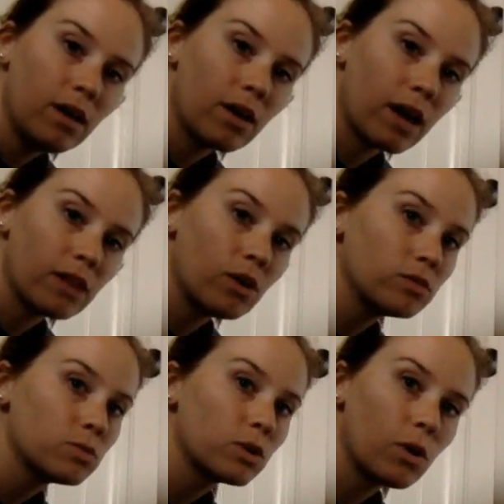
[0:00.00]
Okay,
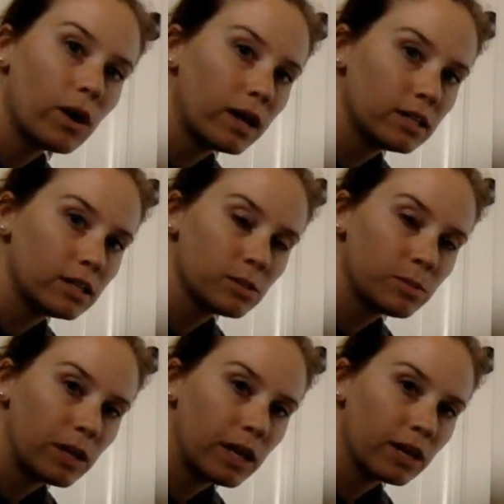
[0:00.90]
those would go on to
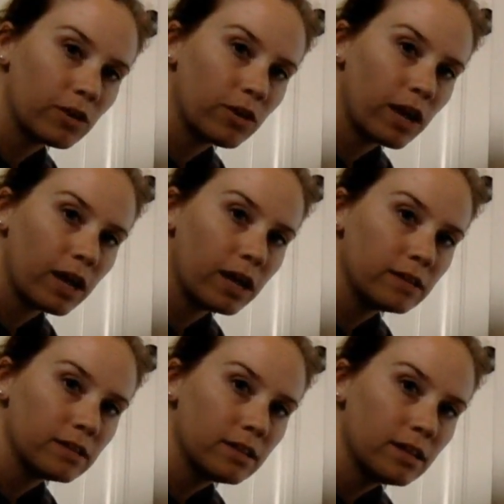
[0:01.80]
split and
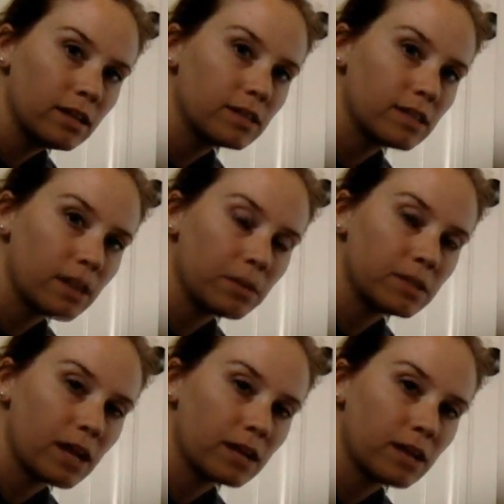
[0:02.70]
create the same
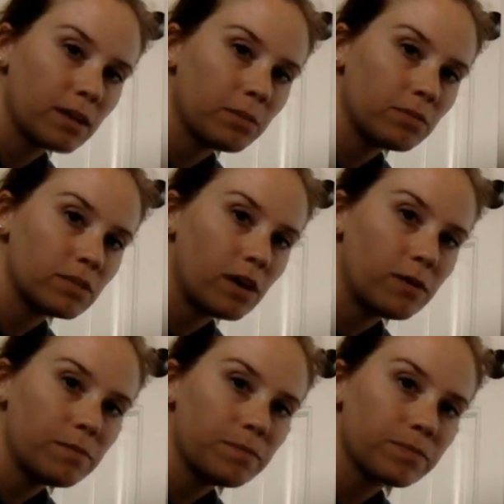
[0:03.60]
exact type of cell.